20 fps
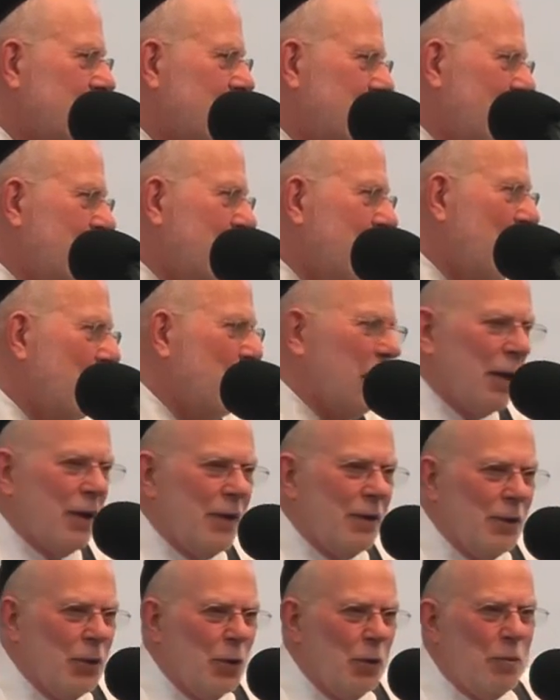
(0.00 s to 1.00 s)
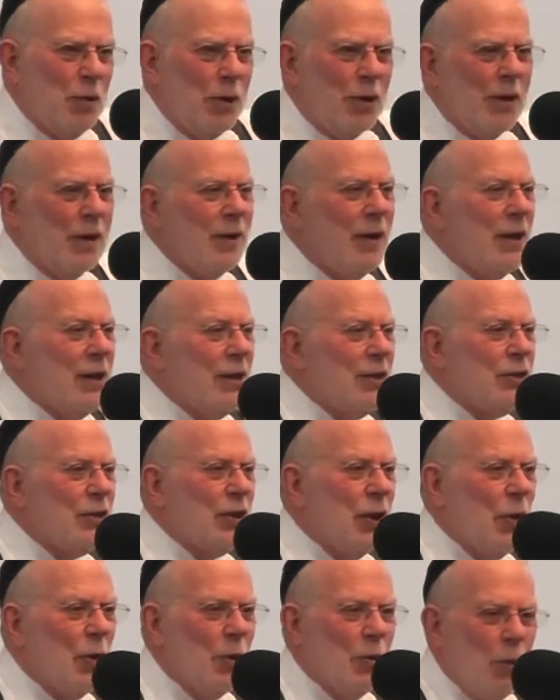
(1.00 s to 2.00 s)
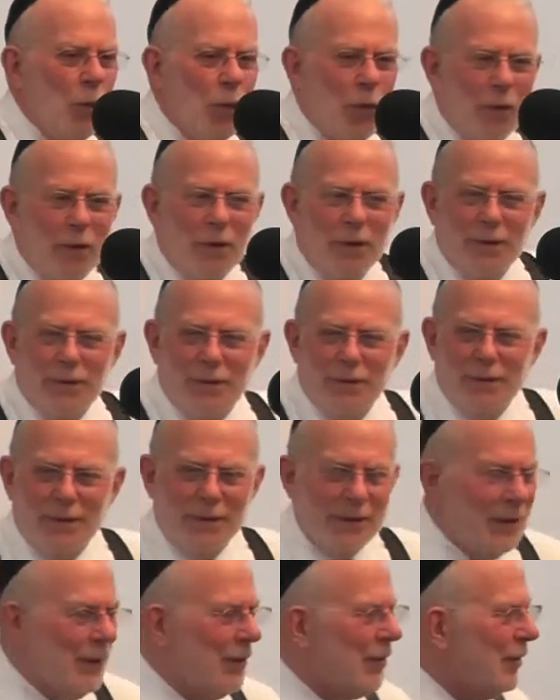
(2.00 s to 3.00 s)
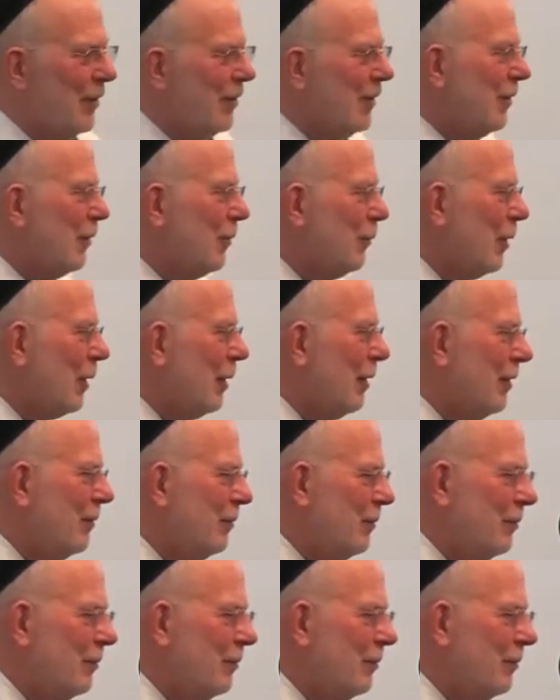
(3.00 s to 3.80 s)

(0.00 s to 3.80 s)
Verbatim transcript: the Nebuch Neuberger. So what?